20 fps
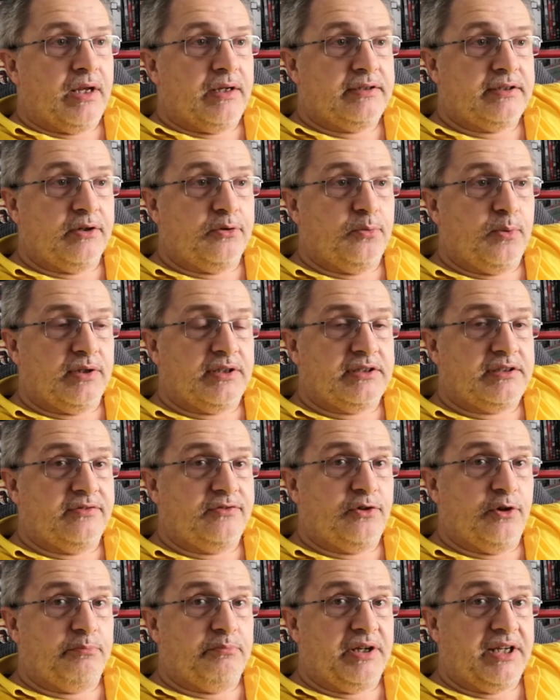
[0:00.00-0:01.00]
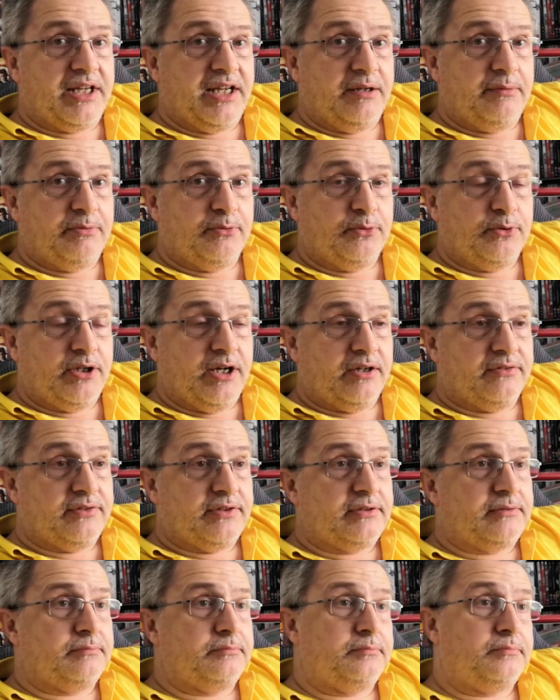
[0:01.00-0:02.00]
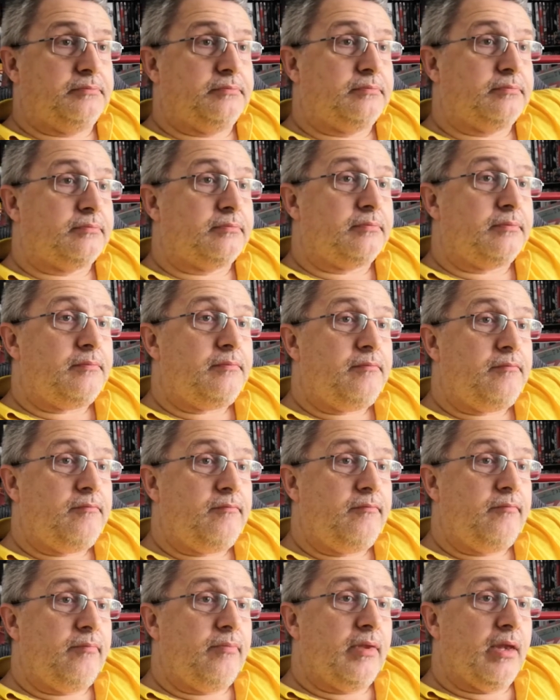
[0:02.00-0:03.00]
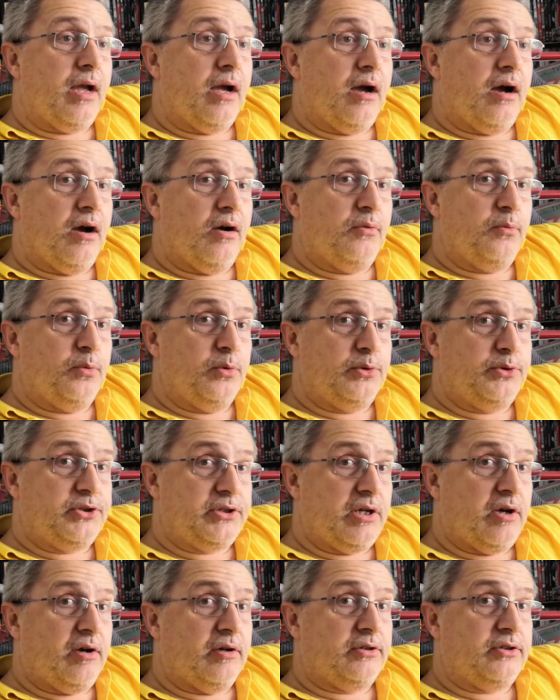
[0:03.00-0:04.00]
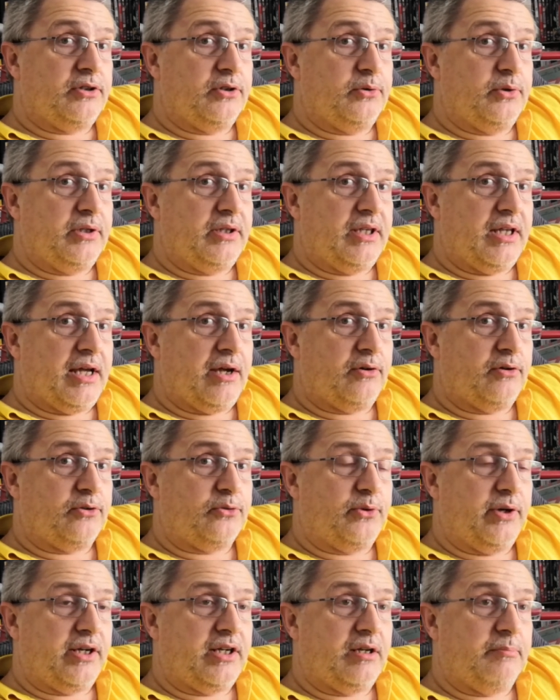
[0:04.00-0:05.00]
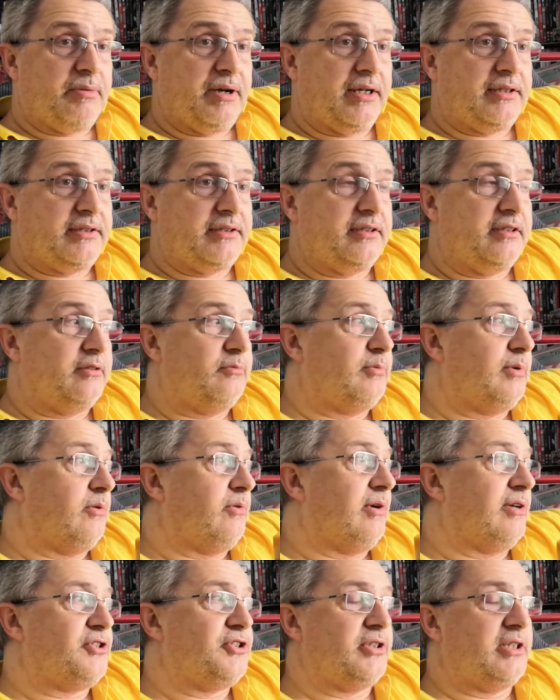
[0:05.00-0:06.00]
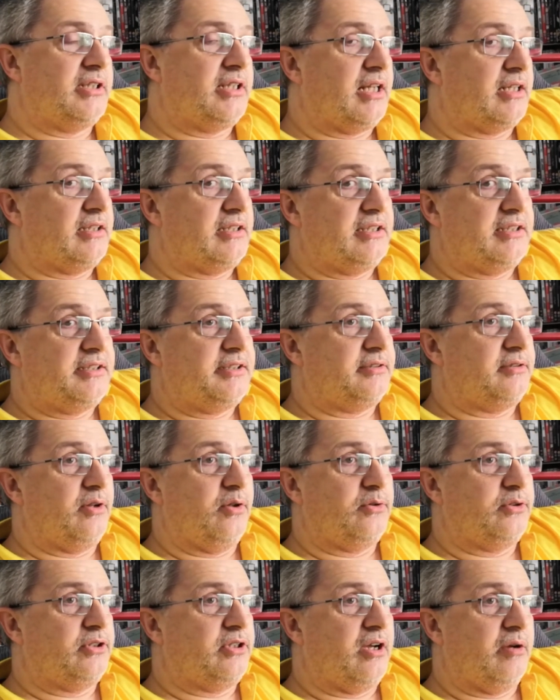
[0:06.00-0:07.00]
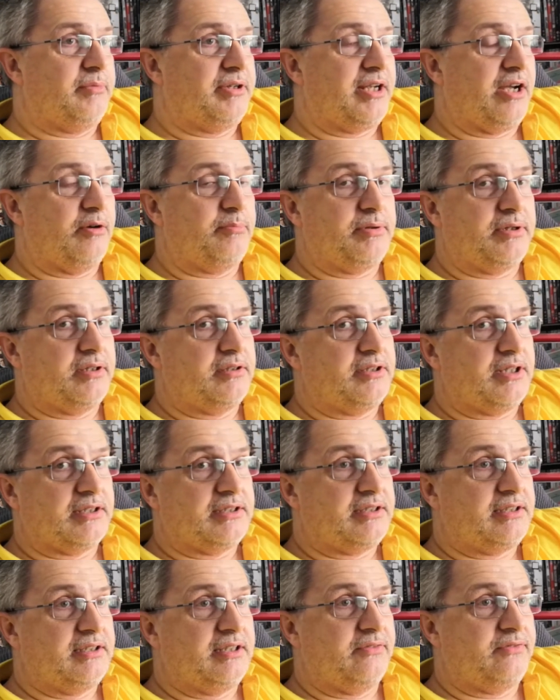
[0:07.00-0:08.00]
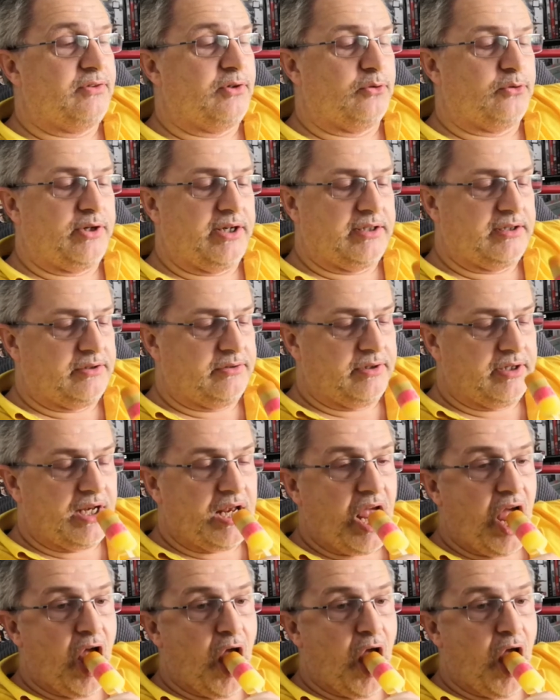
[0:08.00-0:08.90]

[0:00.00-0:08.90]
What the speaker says: So once I've got my keyboard cover, I will start doing that on a regular basis as well. I should have done this just a long time ago, but I just never got around to it.